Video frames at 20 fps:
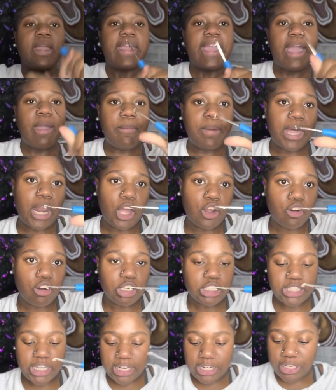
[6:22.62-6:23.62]
And we had a
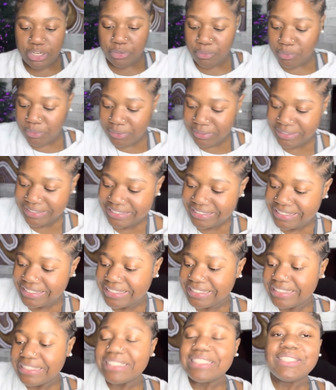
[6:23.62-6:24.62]
crochet needle.
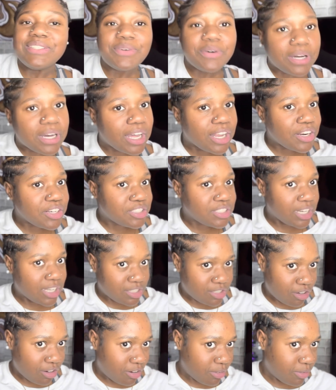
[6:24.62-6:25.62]
What color should I
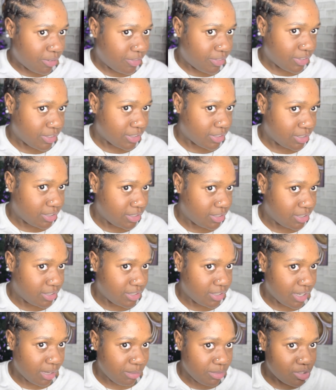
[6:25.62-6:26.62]
start off with
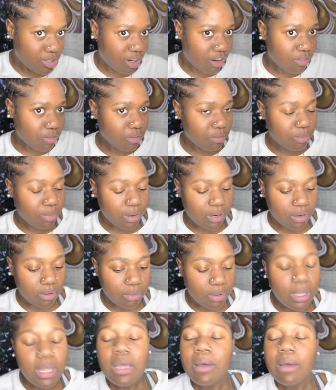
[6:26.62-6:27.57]
first? I'm gonna start off with brown.